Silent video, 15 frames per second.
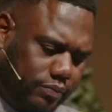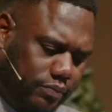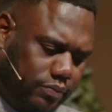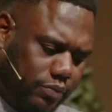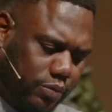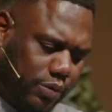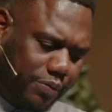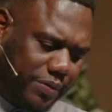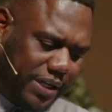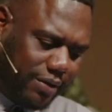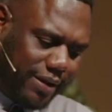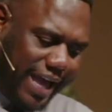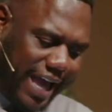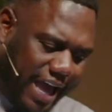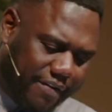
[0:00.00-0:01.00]
when we don't
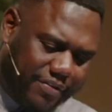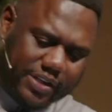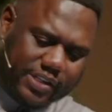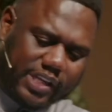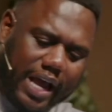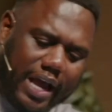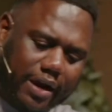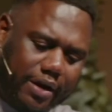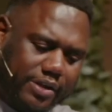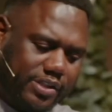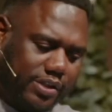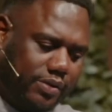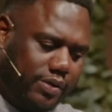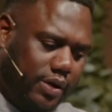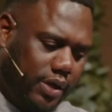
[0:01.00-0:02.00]
have a desire
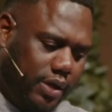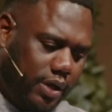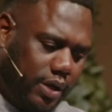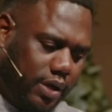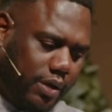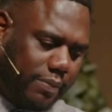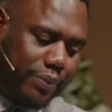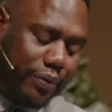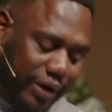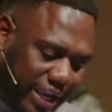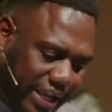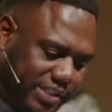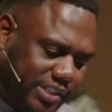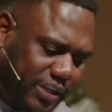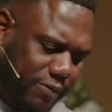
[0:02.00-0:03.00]
to
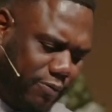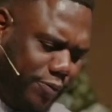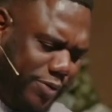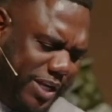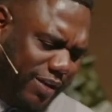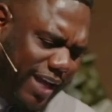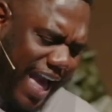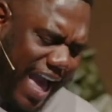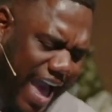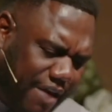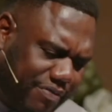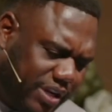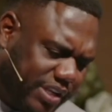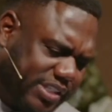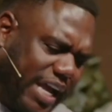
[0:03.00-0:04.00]
praise Him, we don't have the
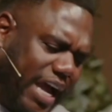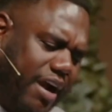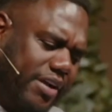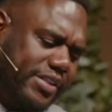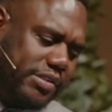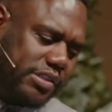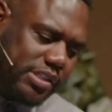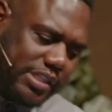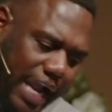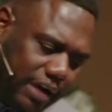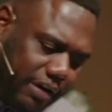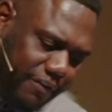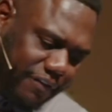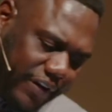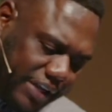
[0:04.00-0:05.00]
desire to
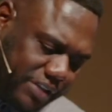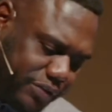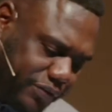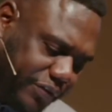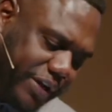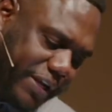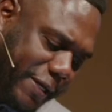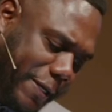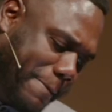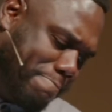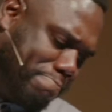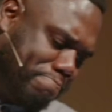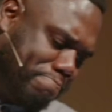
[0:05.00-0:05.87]
sacrifice for Him.